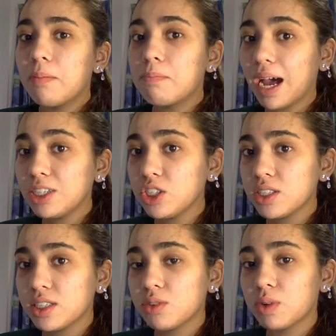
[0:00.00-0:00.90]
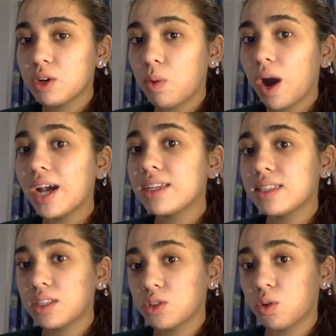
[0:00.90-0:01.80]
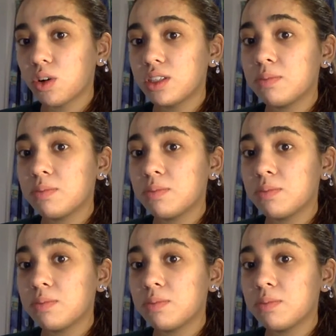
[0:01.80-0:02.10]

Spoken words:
Manchester requires the score to